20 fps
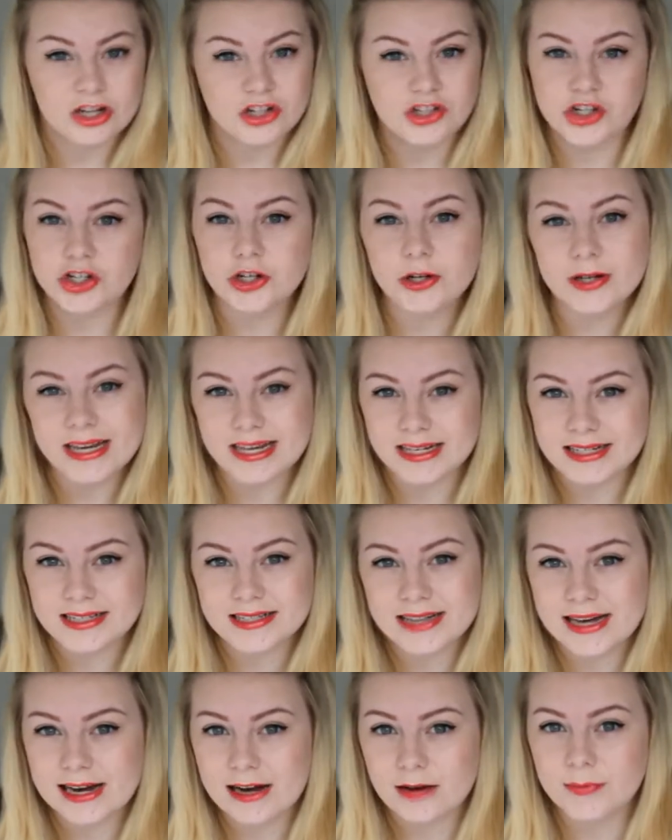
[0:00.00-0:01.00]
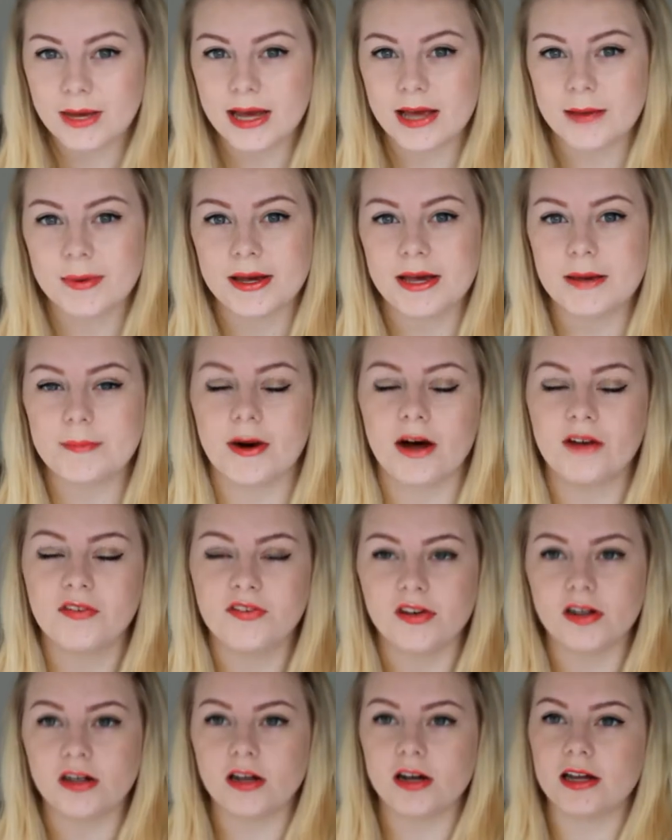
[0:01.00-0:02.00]
two years now maybe, but I
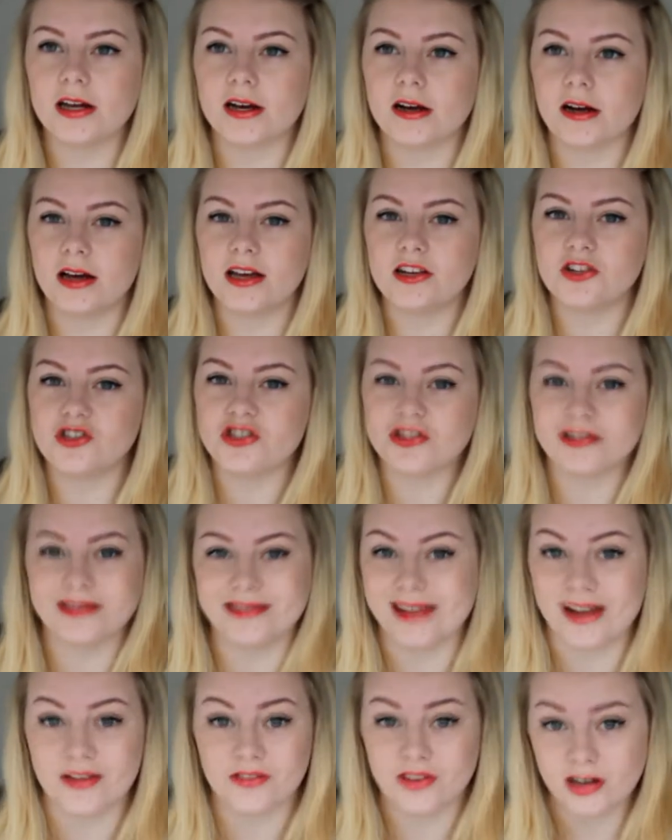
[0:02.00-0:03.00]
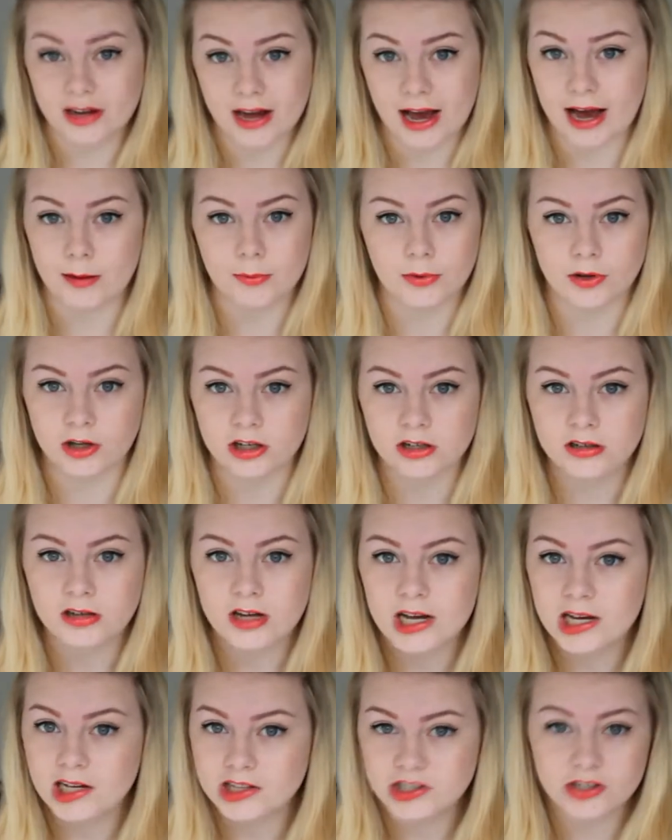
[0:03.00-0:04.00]
feel like it's just never gonna happen.
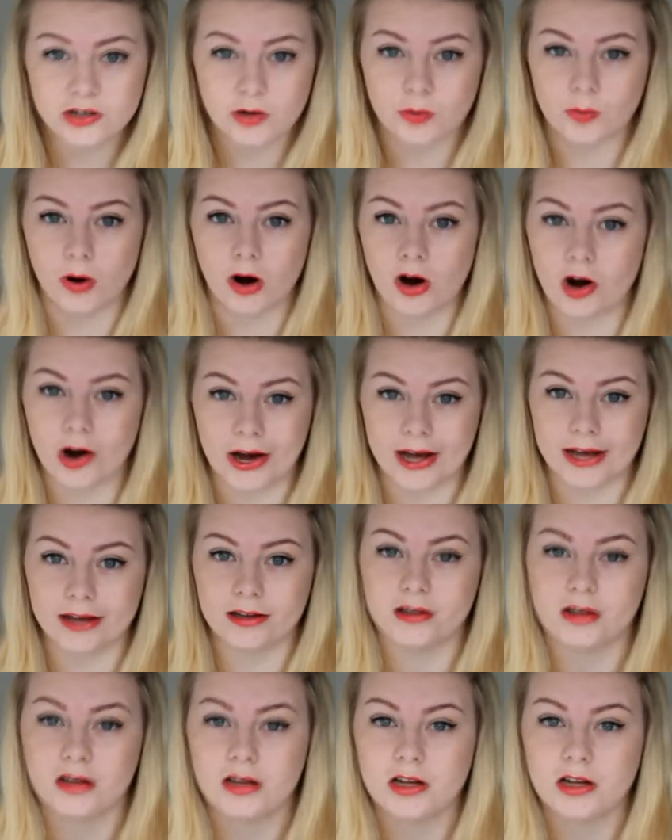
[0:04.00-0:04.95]
I don't know why.